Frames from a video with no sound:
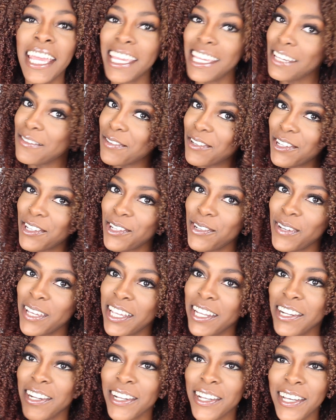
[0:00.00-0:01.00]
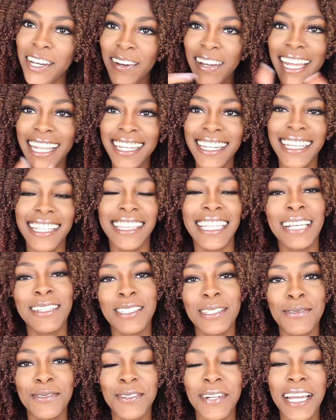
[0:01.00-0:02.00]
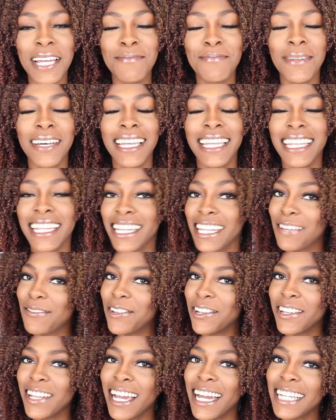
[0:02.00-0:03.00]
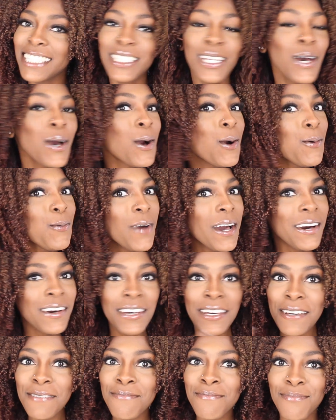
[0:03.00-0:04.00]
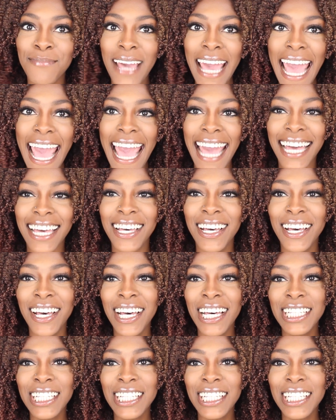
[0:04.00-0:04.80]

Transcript: If you're new here, go ahead and hit that subscribe button, and if you're not, welcome back.